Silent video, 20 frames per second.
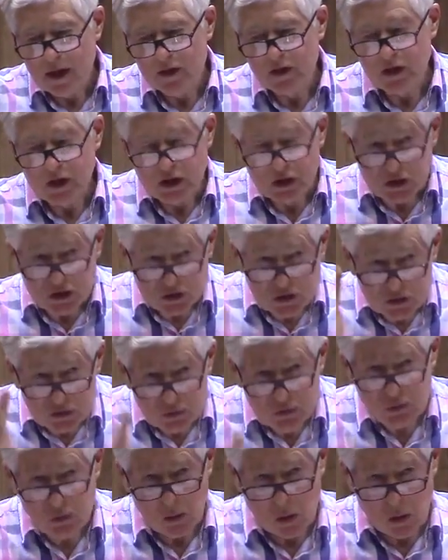The
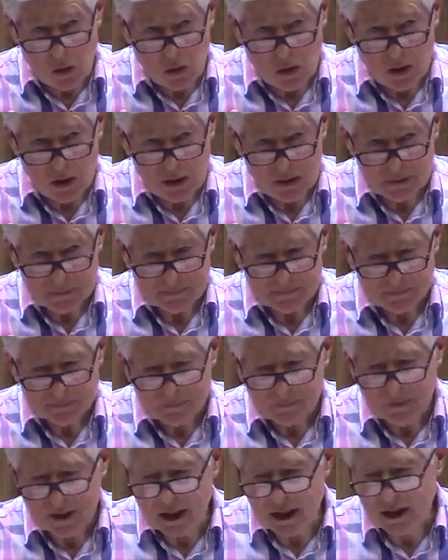new war
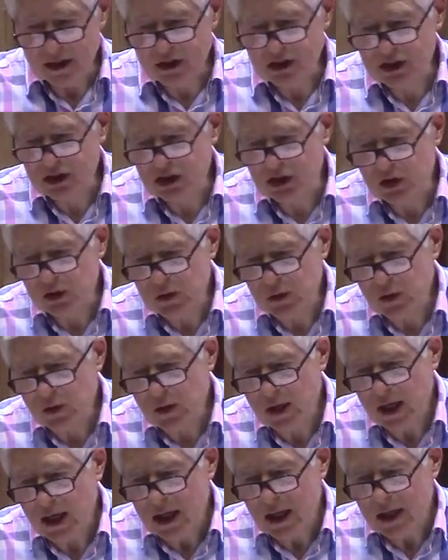is to